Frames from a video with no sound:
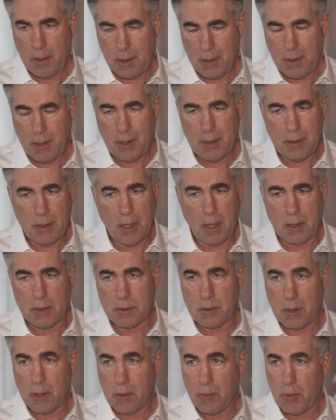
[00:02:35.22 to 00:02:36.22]
It
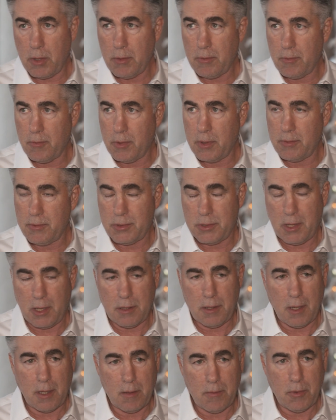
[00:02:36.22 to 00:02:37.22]
does. Like we've
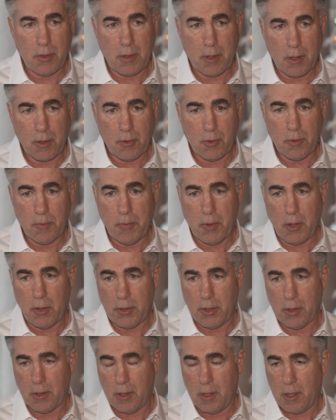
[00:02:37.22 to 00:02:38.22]
said that about our group
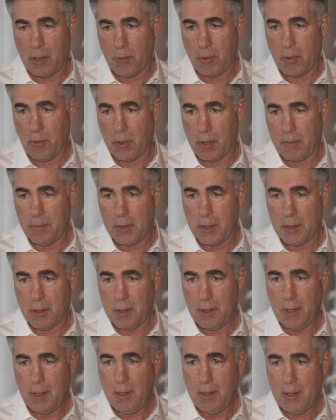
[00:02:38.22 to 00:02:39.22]
all year long. We want to be a
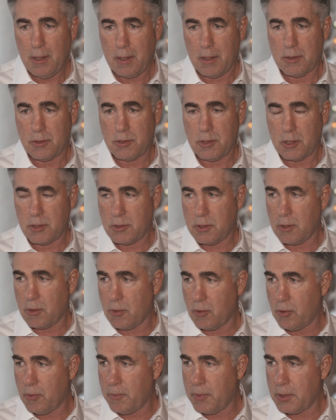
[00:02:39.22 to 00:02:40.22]
consistent
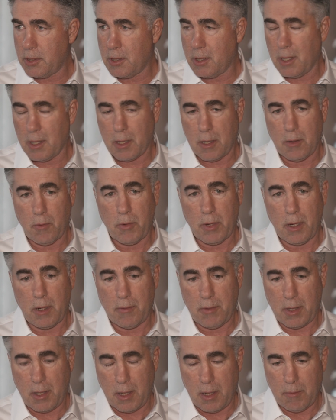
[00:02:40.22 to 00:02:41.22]
group, and you're not going to win
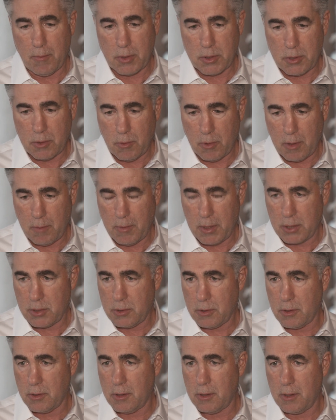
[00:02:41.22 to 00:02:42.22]
every game, but you want to make
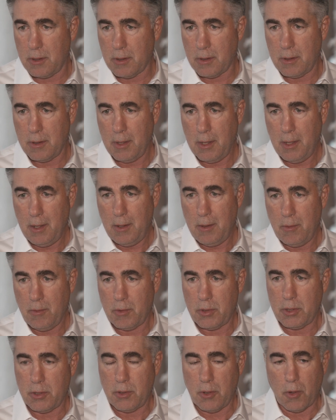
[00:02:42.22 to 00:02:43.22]
sure that you're,
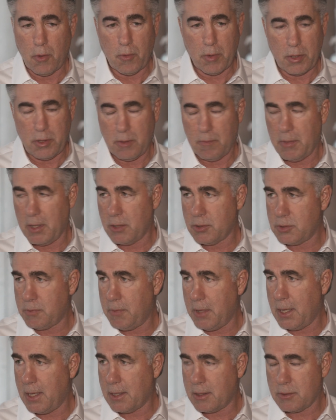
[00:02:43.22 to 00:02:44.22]
when you don't win, you bounce
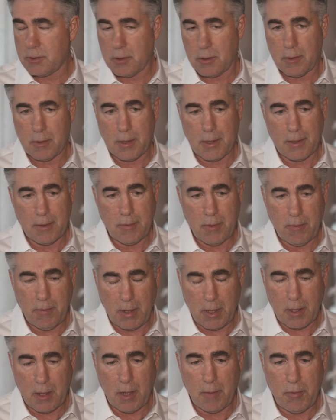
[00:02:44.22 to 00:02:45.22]
back. So we've
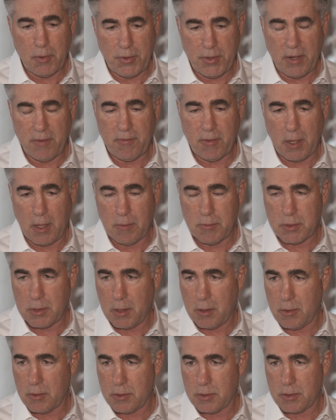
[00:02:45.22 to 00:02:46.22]
had a couple tough games
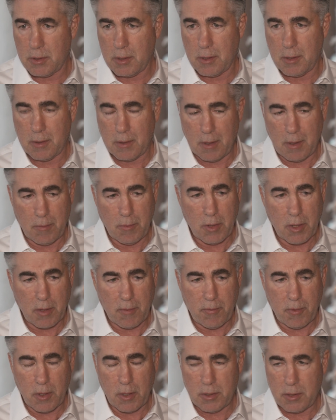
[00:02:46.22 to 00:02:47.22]
now. I'm
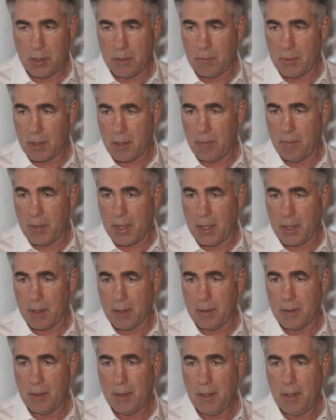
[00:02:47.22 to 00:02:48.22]
looking for our team to come back
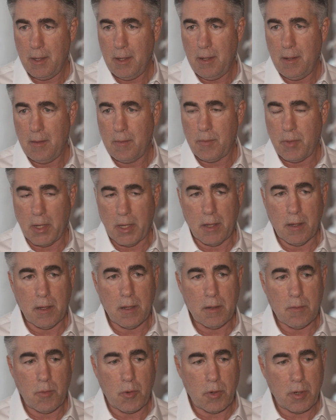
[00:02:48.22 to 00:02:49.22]
and play a
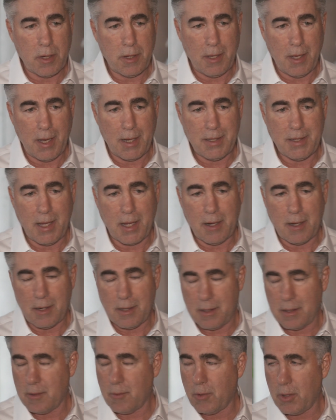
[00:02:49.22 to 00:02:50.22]
little more to the
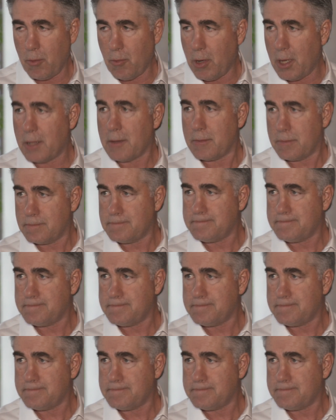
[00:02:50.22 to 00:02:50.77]
identity that we want.